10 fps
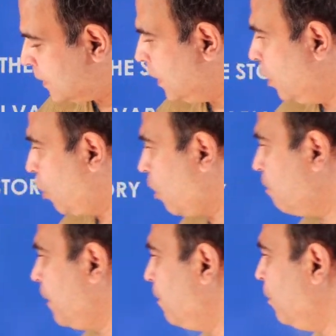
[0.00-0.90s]
see a lot
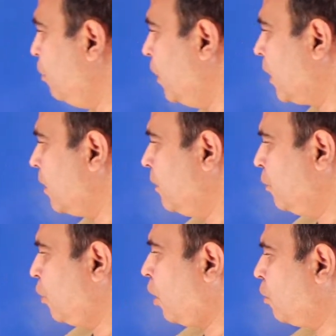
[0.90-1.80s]
of people who are
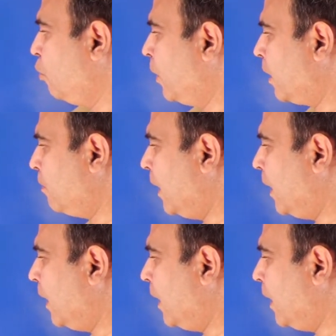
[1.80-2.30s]
not good at